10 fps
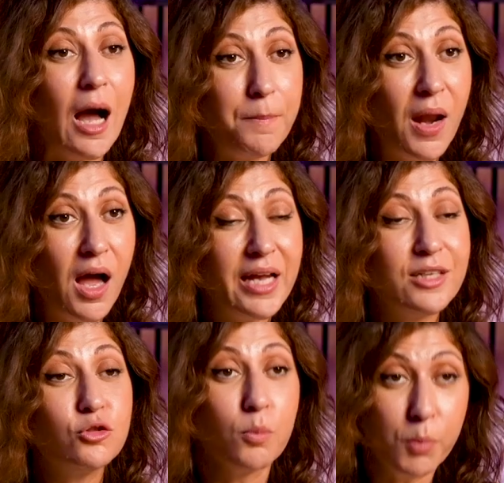Apply
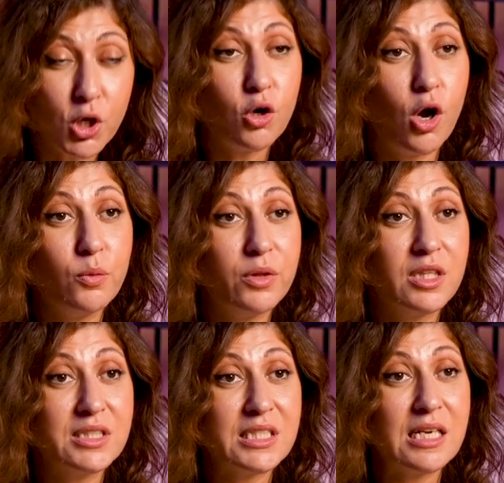to book a call with
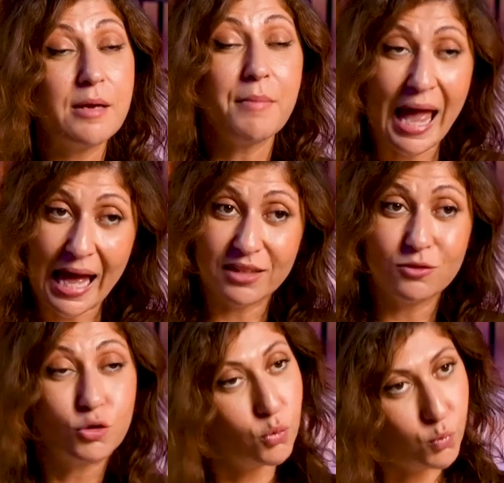the team
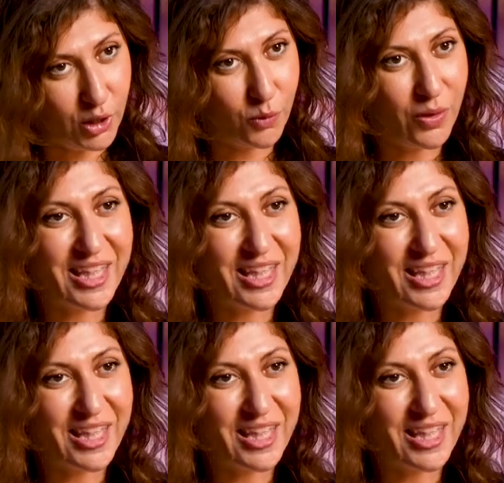and to work with